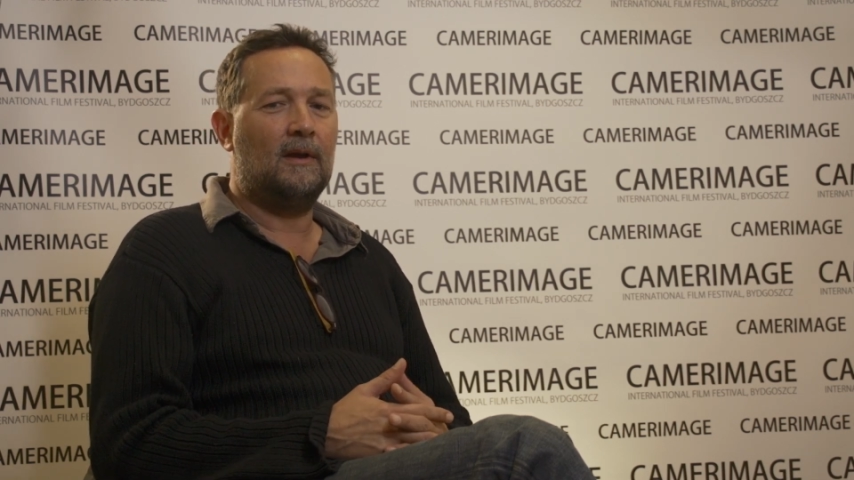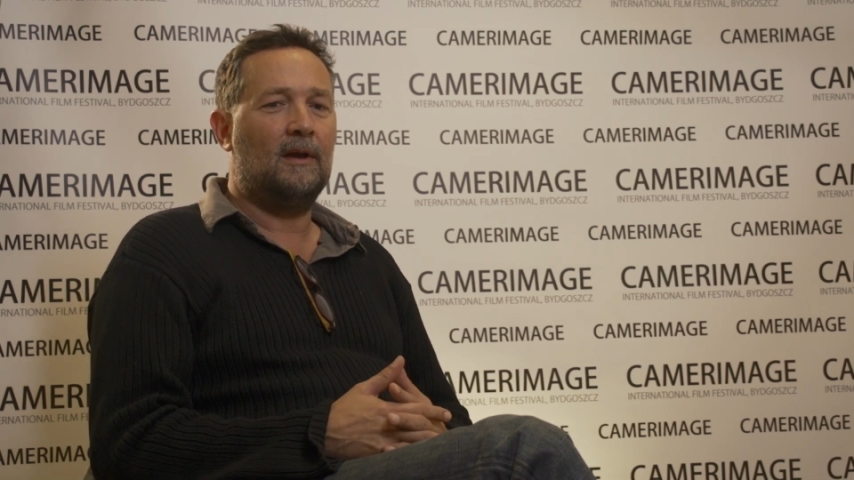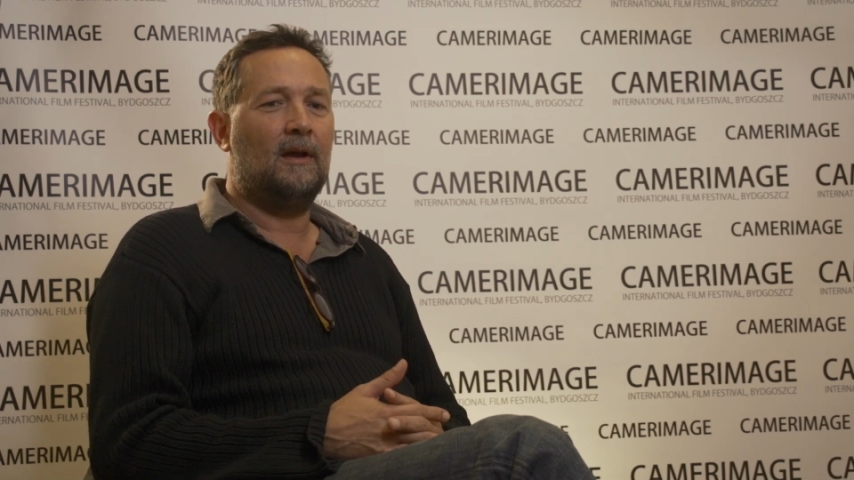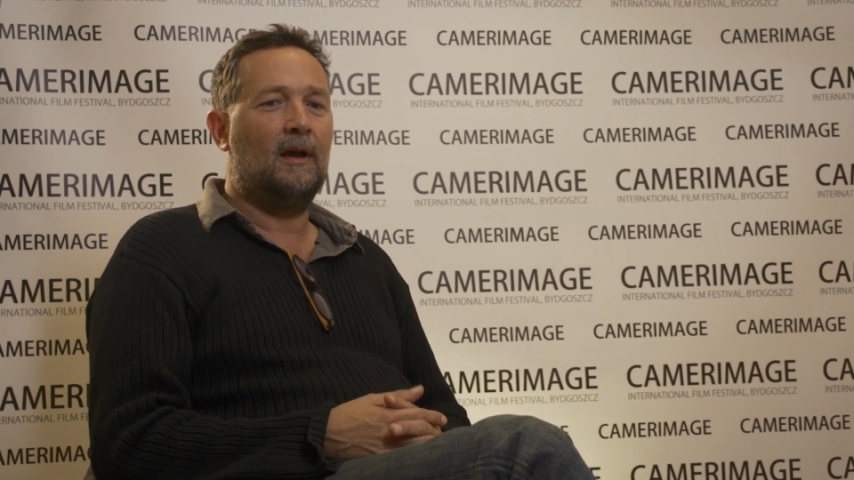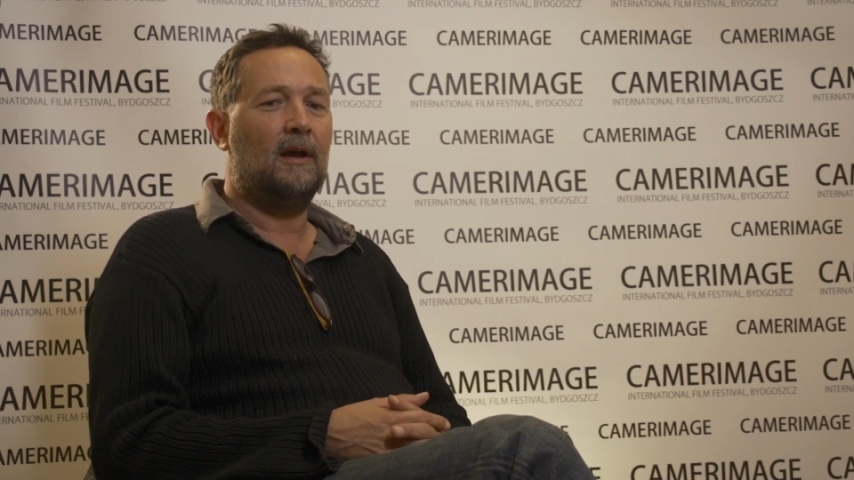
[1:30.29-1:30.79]

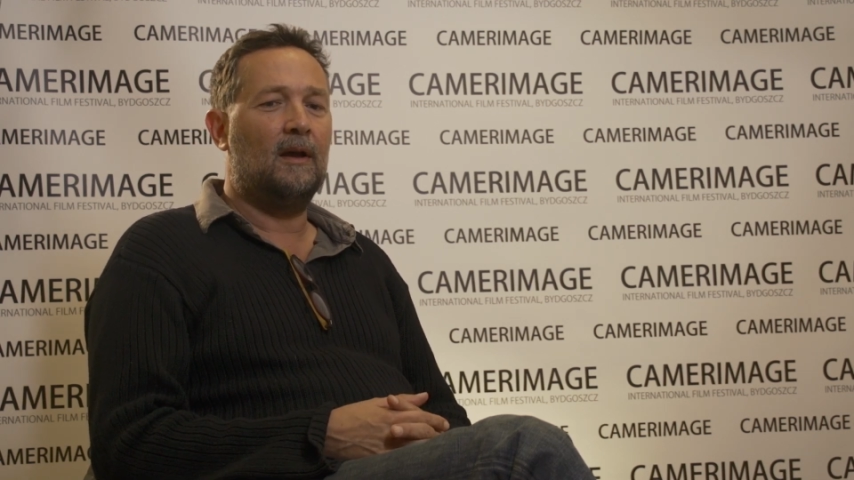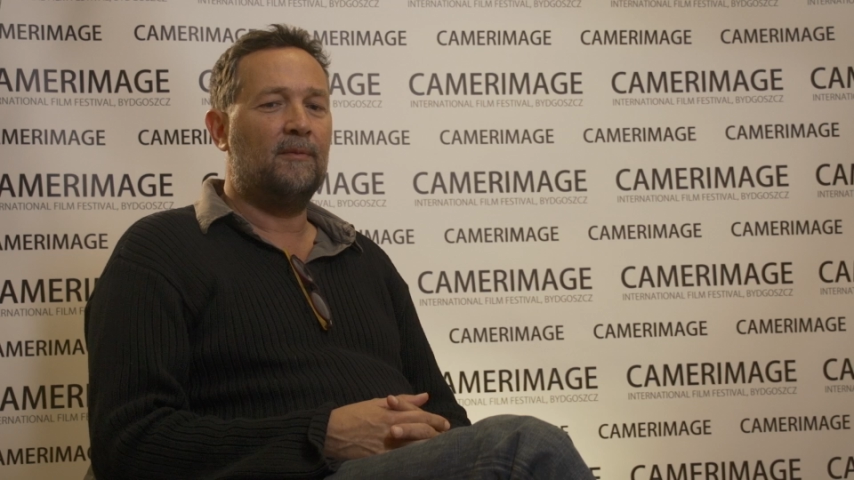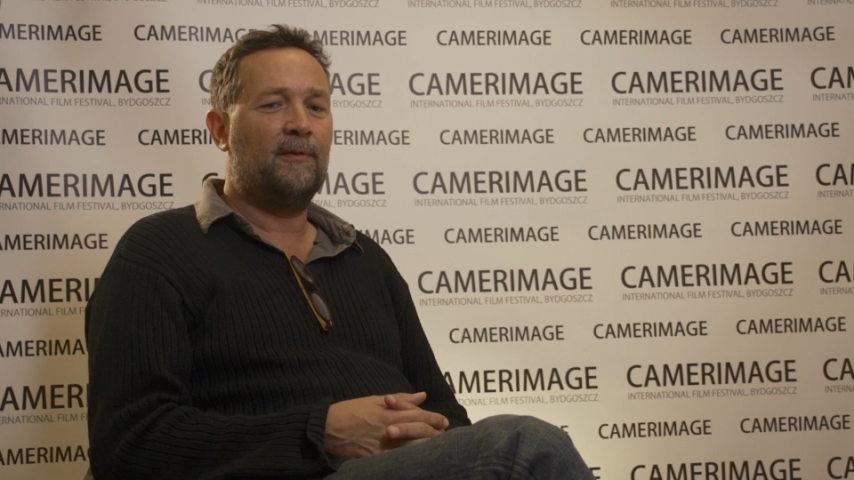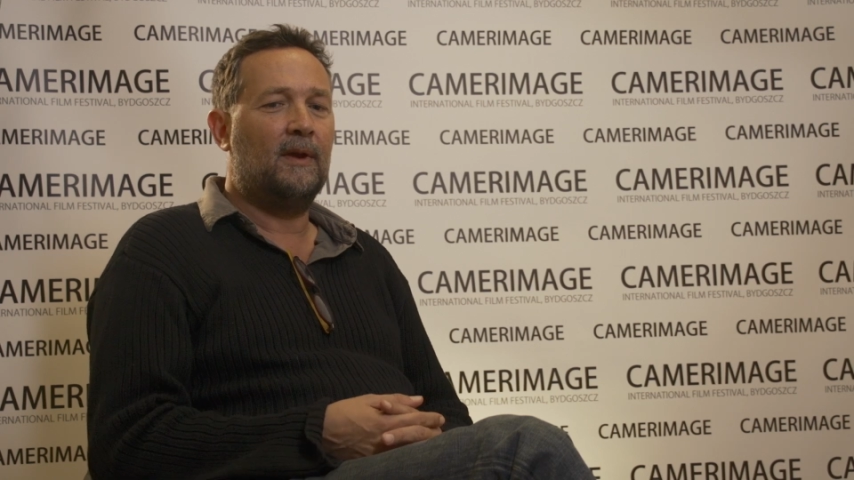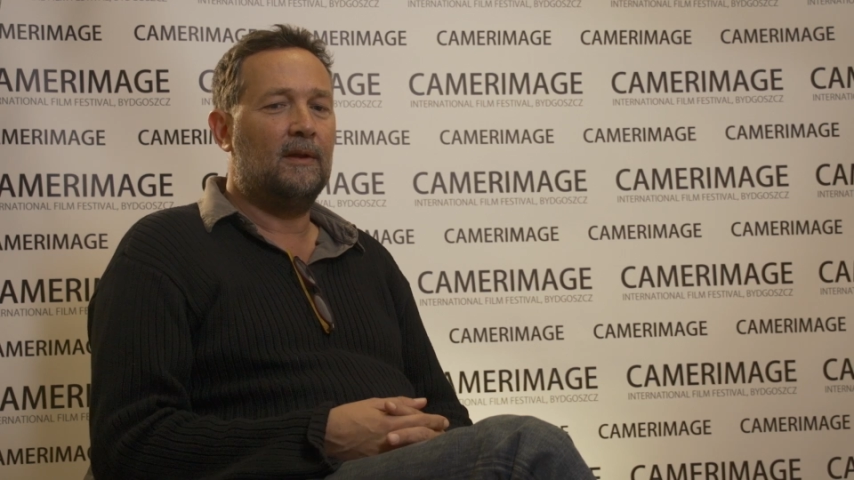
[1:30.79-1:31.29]
I
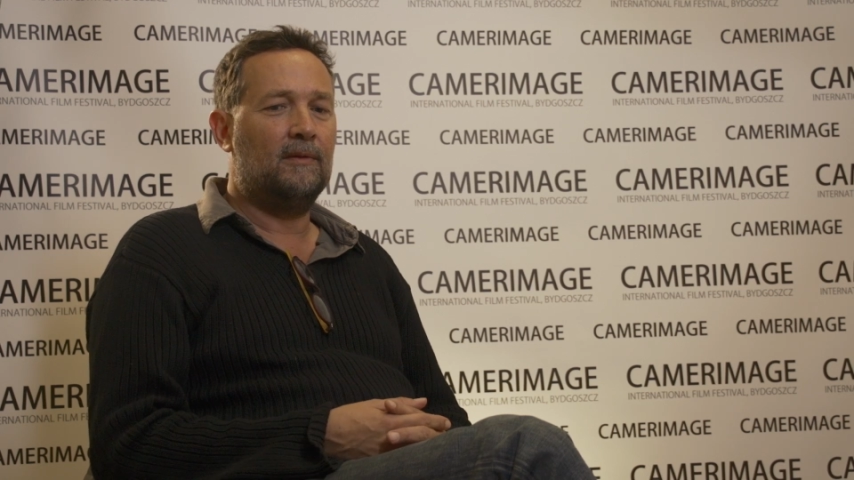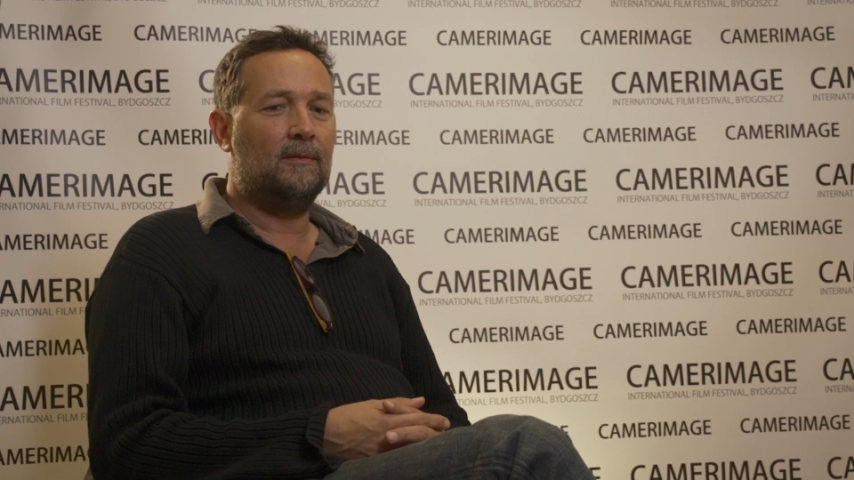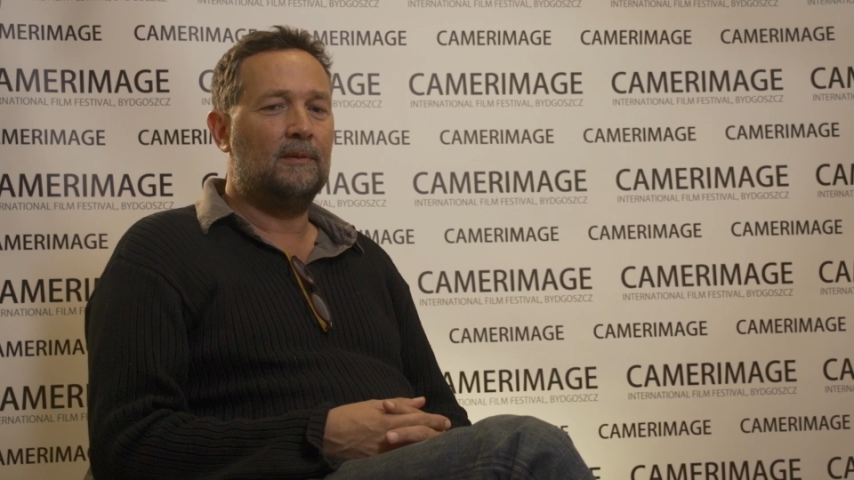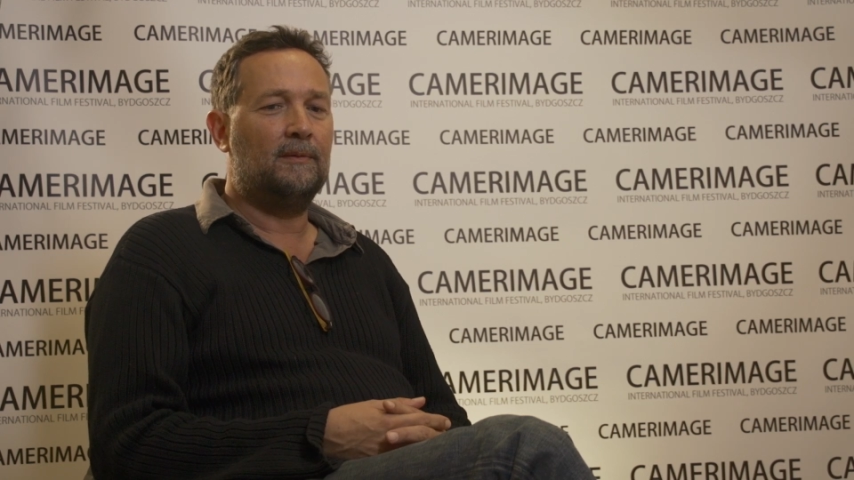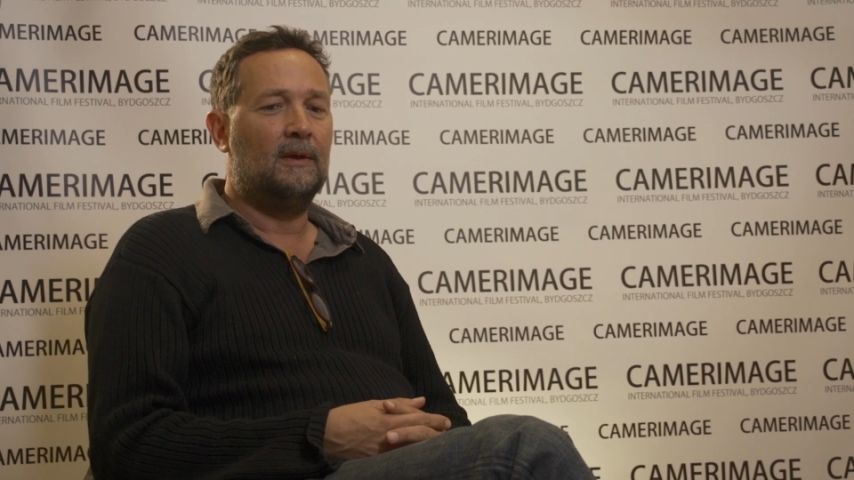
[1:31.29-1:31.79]
am friends
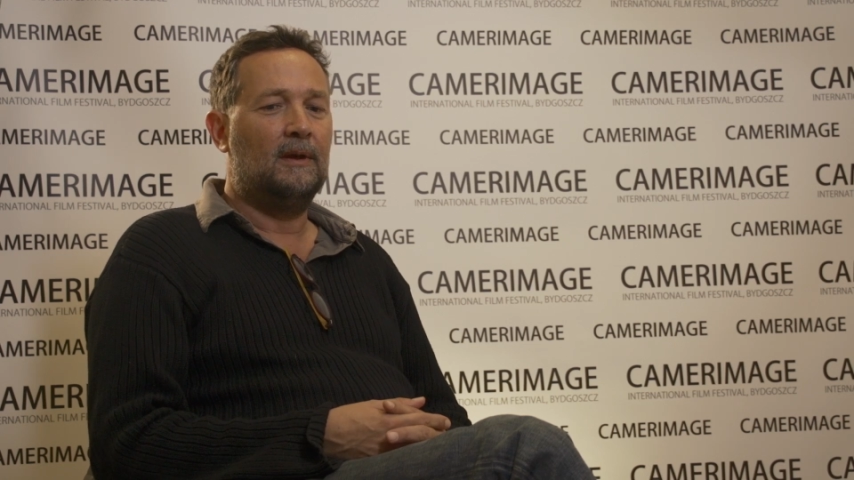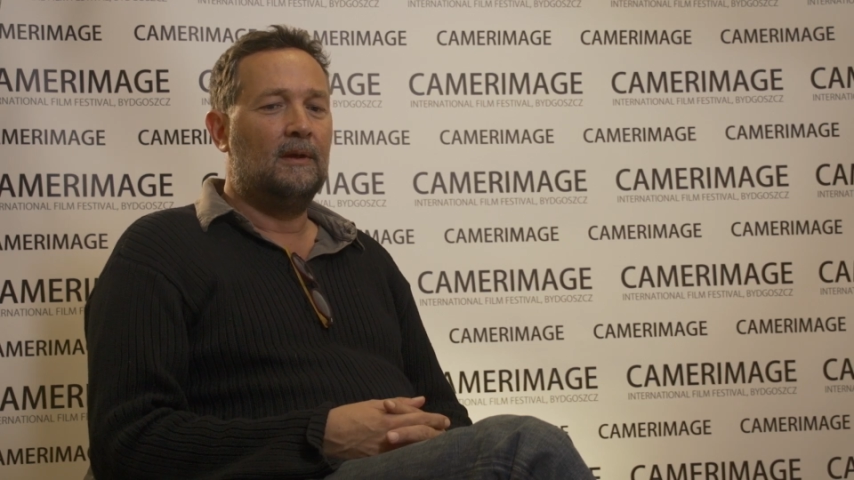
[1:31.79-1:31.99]
with